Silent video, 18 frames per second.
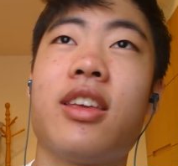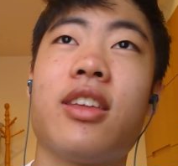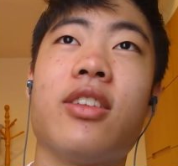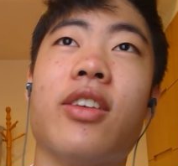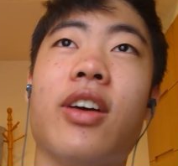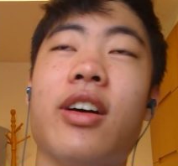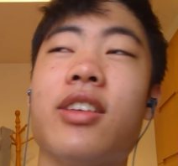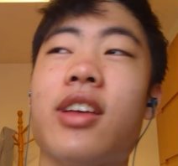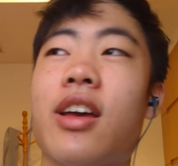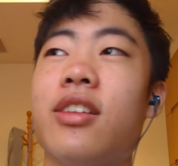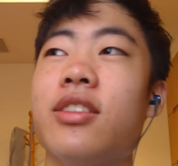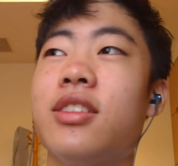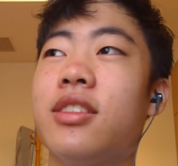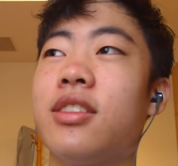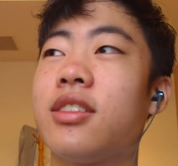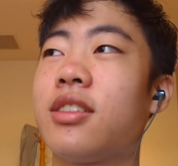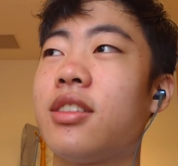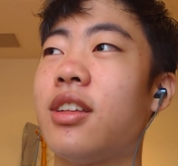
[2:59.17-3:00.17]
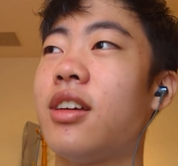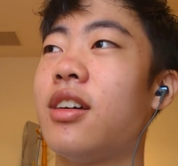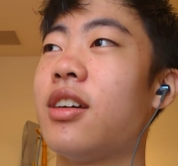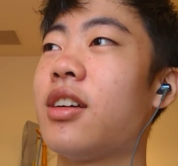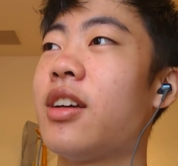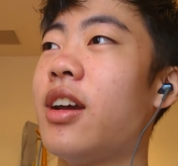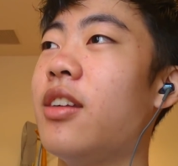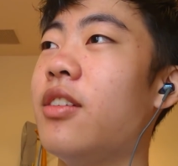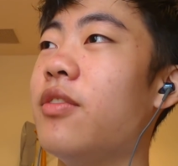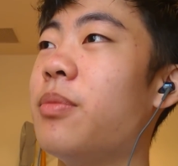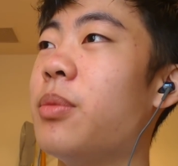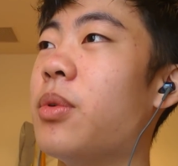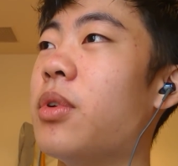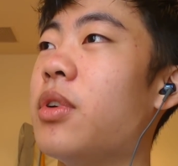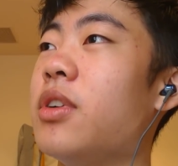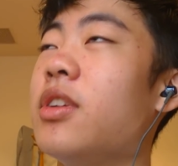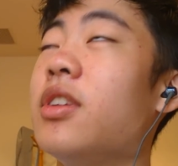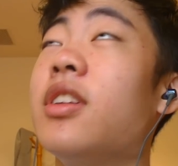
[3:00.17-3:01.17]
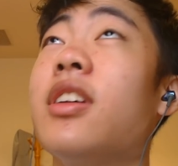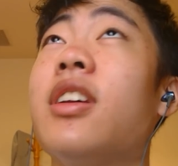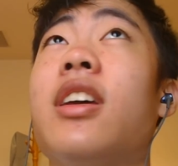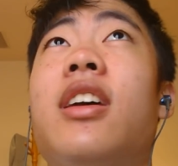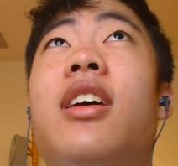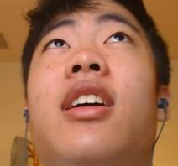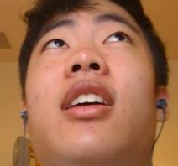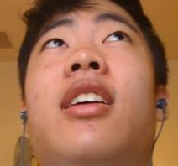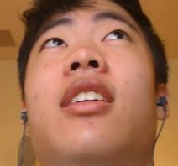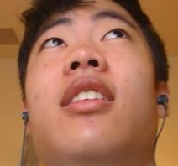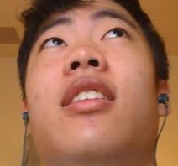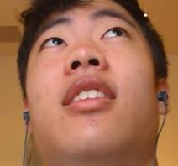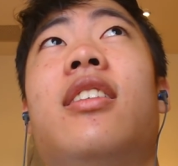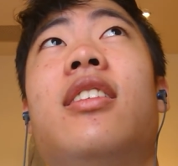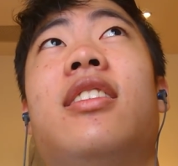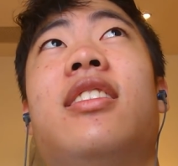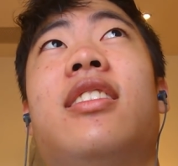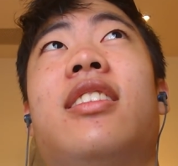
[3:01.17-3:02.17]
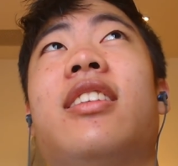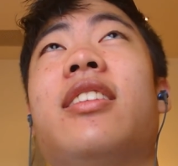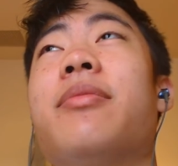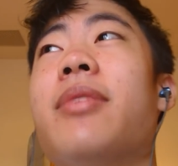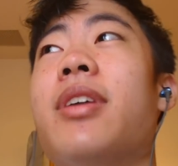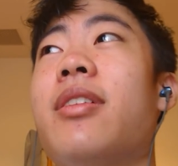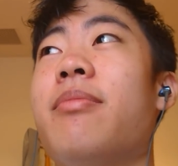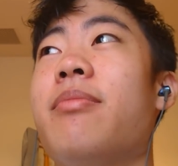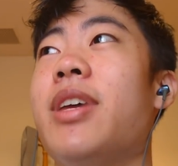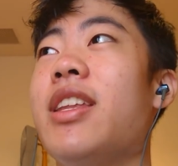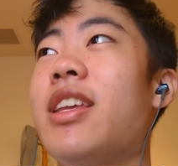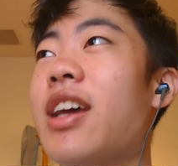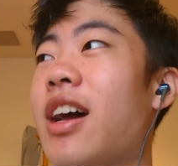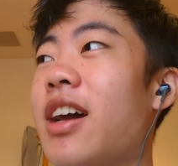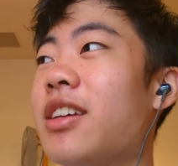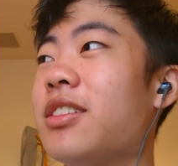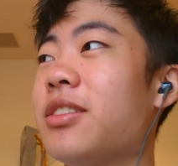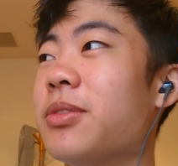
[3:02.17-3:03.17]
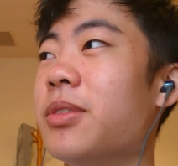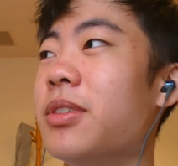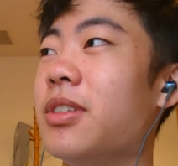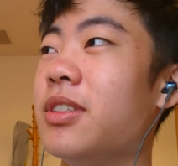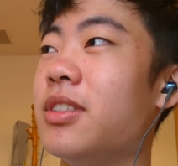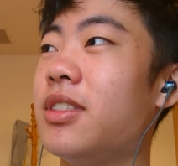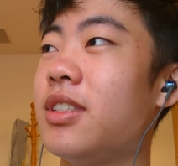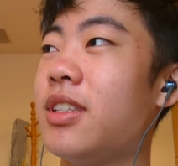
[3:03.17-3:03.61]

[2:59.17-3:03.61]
know, I, I was just uh, kind of bored. Uh, like ma many high schoolers,